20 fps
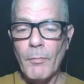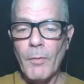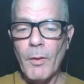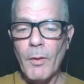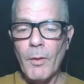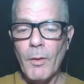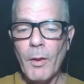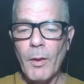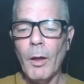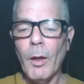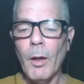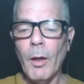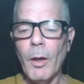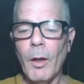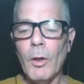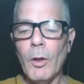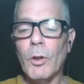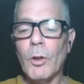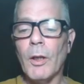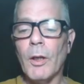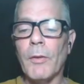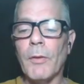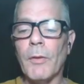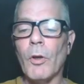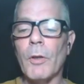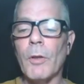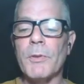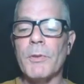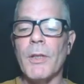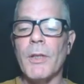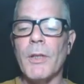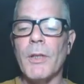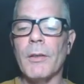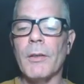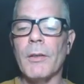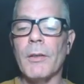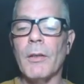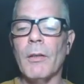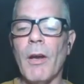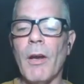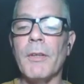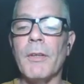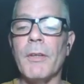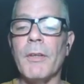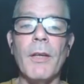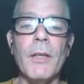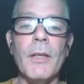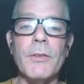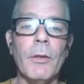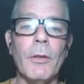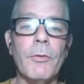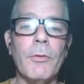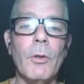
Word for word: You're going to get thirty percent of everything they sell too.